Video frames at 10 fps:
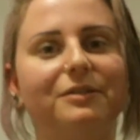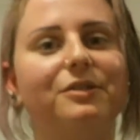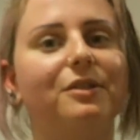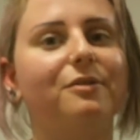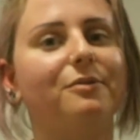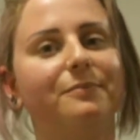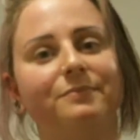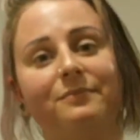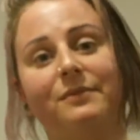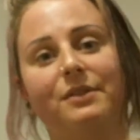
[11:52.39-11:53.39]
So
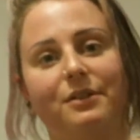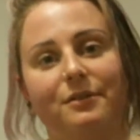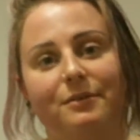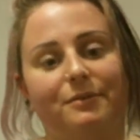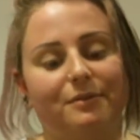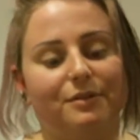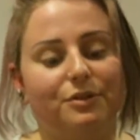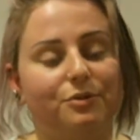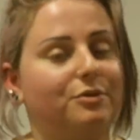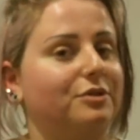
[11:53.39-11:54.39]

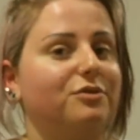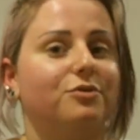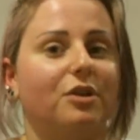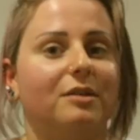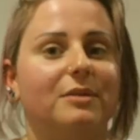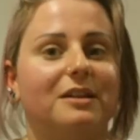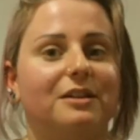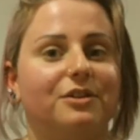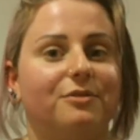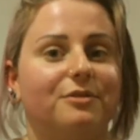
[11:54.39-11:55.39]
you can try
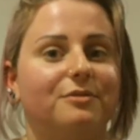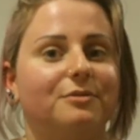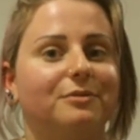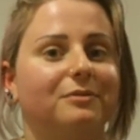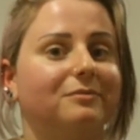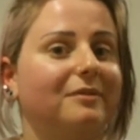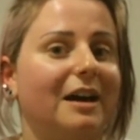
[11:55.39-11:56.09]
making your own.